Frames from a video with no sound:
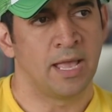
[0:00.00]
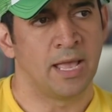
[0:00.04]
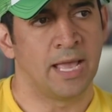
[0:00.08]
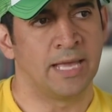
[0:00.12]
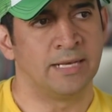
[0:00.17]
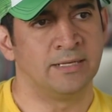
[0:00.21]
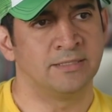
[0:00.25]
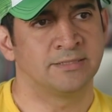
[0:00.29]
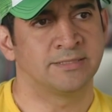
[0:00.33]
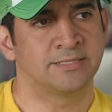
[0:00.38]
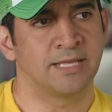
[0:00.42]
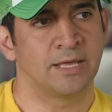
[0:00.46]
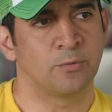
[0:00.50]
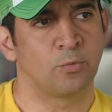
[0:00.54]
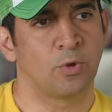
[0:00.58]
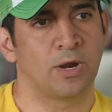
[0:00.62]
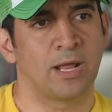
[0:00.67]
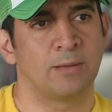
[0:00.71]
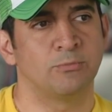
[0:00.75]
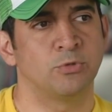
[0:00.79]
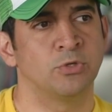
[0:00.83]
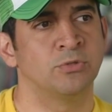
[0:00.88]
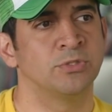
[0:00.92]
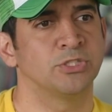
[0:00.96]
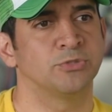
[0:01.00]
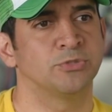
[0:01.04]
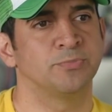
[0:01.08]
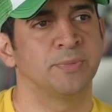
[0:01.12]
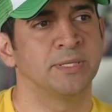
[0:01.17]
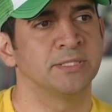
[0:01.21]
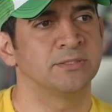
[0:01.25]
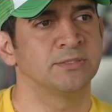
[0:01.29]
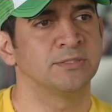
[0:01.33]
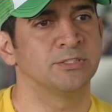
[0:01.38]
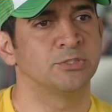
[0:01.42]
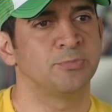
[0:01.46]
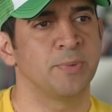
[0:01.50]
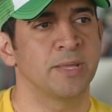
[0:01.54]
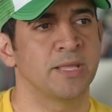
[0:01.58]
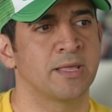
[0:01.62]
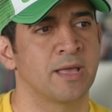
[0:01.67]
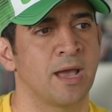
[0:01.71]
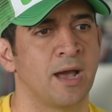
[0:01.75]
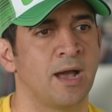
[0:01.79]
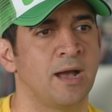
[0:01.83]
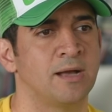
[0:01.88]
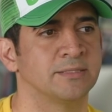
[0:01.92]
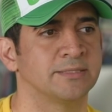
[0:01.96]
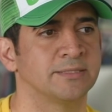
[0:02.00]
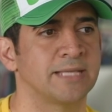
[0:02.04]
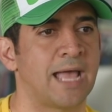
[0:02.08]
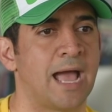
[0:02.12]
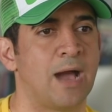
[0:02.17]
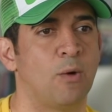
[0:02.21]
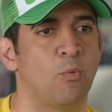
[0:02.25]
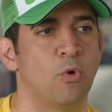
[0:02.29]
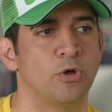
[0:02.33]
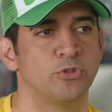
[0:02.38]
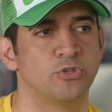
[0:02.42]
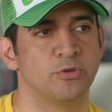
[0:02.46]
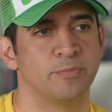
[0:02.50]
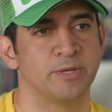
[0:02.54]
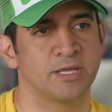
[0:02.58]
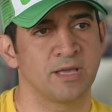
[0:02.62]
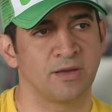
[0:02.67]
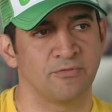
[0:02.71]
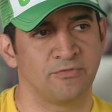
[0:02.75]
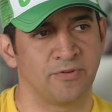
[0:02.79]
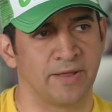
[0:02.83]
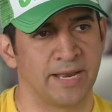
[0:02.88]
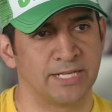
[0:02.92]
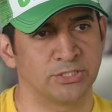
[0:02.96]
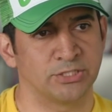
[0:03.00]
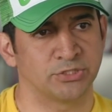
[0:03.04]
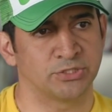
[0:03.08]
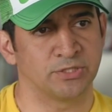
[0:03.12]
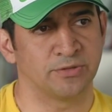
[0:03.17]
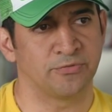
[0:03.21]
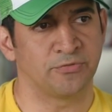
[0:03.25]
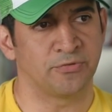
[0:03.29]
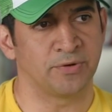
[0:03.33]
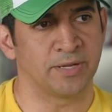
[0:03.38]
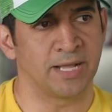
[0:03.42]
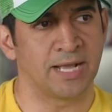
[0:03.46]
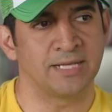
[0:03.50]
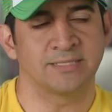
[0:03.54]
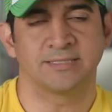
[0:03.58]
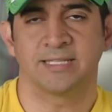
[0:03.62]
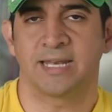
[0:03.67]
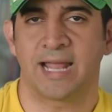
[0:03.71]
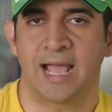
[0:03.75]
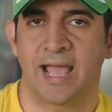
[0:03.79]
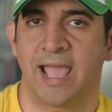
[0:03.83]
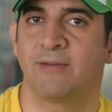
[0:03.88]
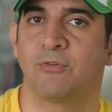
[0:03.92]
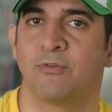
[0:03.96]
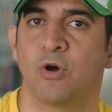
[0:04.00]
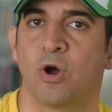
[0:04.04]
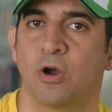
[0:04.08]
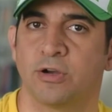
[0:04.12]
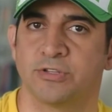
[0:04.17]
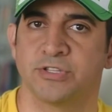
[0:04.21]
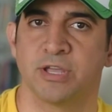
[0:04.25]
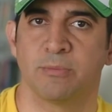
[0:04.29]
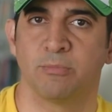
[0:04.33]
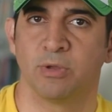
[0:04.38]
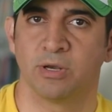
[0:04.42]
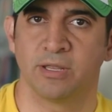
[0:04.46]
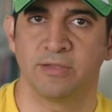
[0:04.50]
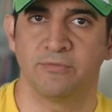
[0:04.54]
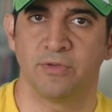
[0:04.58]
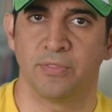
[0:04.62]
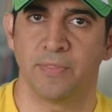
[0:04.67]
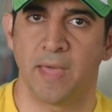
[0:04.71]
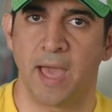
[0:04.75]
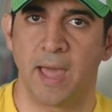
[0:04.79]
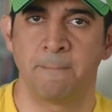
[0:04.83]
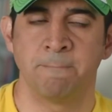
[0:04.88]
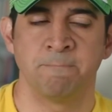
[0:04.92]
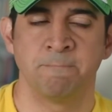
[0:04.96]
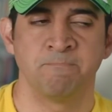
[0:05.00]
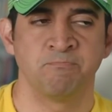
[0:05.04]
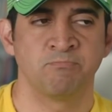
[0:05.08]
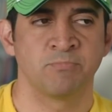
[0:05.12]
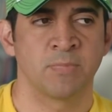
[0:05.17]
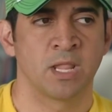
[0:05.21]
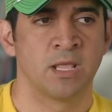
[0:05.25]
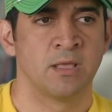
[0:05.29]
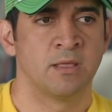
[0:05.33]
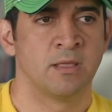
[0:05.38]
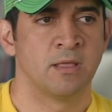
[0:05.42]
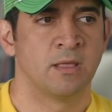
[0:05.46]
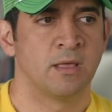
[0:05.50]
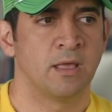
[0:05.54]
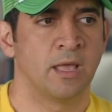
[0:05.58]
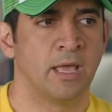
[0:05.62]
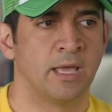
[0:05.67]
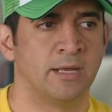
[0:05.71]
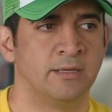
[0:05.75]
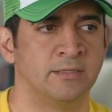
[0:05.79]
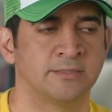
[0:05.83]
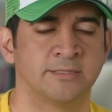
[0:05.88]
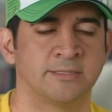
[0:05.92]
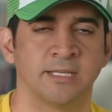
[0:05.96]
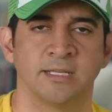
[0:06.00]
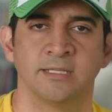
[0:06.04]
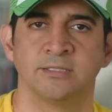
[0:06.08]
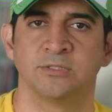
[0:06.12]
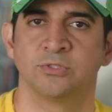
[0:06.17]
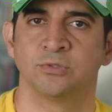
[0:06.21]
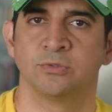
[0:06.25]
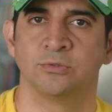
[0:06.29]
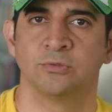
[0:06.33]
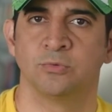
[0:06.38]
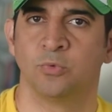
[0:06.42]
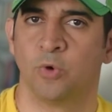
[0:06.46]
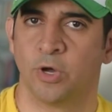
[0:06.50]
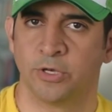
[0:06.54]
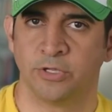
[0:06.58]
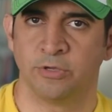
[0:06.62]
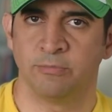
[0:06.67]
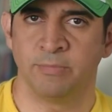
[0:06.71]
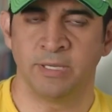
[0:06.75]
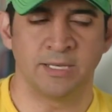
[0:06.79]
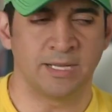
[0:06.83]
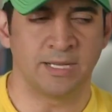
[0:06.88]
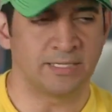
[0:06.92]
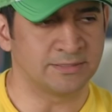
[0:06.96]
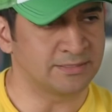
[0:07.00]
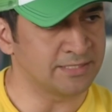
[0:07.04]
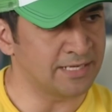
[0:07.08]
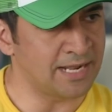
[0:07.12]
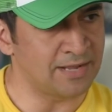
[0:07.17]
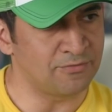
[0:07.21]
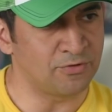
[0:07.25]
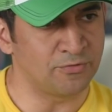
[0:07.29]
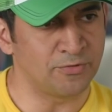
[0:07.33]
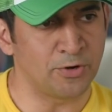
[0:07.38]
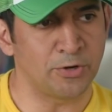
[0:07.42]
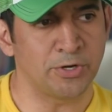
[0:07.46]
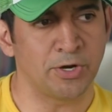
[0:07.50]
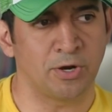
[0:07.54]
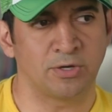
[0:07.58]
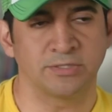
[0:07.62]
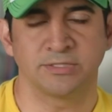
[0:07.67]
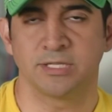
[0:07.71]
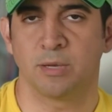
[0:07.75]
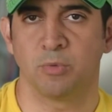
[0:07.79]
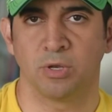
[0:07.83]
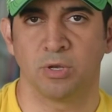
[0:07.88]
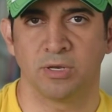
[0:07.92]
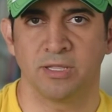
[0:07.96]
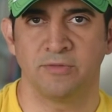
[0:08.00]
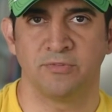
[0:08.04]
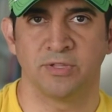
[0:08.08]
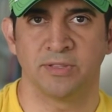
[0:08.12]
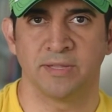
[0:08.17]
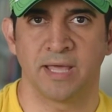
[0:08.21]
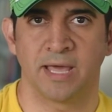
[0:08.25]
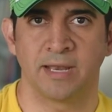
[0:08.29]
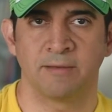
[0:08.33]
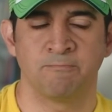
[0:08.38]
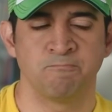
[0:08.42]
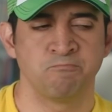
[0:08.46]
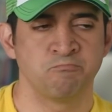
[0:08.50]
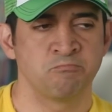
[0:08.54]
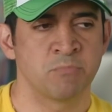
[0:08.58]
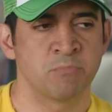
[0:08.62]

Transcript: And he said, well, I'm doing this business because I want to become financially free. I said, I have a hard time believing that. And he says, what do you mean? I said, I have a very hard time believing that.